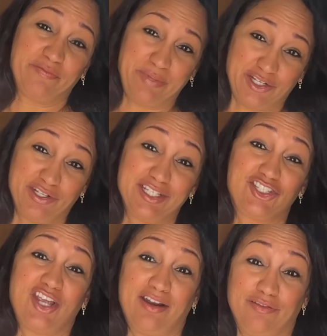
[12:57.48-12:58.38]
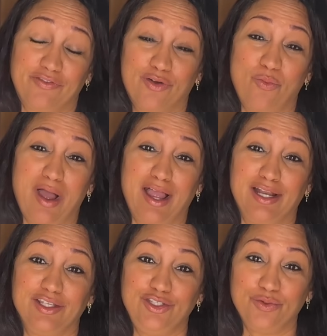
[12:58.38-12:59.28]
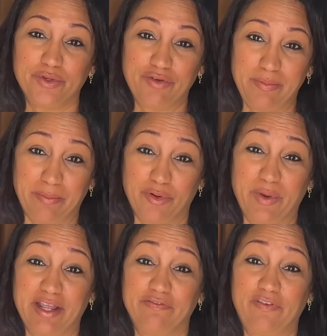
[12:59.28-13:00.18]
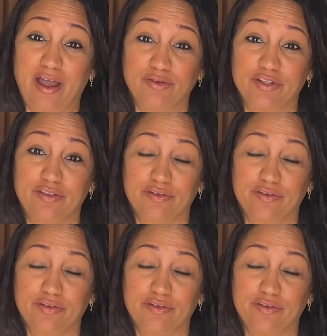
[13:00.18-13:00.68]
been on this channel for a while, you would remember when I found the